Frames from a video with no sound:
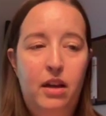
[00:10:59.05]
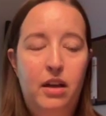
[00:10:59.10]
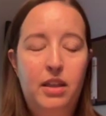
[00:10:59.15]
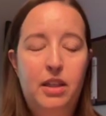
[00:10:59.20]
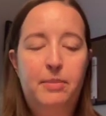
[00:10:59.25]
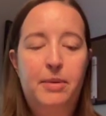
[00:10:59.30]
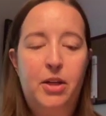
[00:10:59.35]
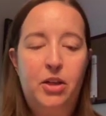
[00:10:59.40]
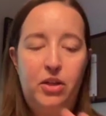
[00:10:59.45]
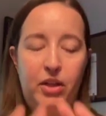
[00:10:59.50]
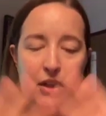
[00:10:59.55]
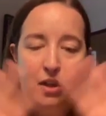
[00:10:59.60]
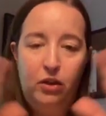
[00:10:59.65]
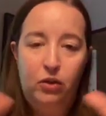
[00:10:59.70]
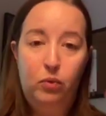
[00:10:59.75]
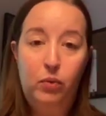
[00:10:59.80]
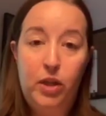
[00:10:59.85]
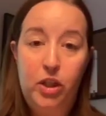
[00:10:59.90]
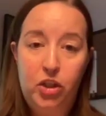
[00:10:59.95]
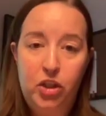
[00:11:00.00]
especially in the
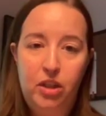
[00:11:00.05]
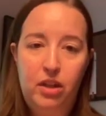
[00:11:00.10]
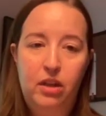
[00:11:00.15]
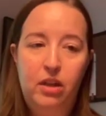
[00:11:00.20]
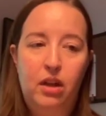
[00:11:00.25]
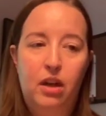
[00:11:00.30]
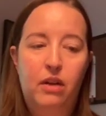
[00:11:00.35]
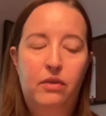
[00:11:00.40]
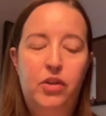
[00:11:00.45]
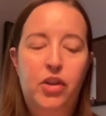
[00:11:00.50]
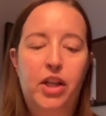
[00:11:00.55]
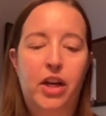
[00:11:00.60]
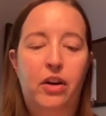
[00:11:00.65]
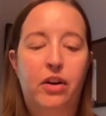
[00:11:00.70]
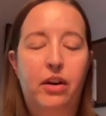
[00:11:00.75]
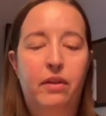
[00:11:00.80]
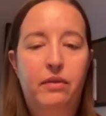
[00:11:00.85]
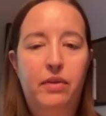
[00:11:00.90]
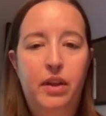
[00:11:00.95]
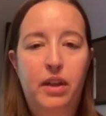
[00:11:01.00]
region of
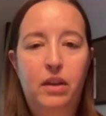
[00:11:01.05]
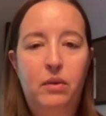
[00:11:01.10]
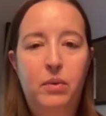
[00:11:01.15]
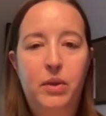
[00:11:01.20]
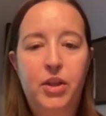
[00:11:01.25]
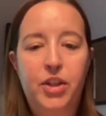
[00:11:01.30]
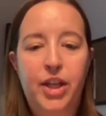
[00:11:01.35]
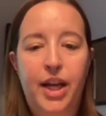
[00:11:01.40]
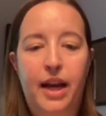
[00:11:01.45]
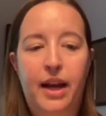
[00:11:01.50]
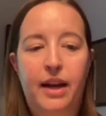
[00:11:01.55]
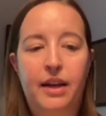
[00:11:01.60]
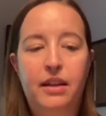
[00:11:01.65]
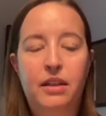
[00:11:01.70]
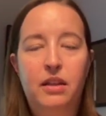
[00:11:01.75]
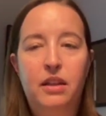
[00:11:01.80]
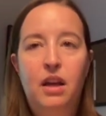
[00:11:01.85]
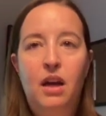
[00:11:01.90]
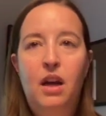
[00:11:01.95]
Sharonville, which has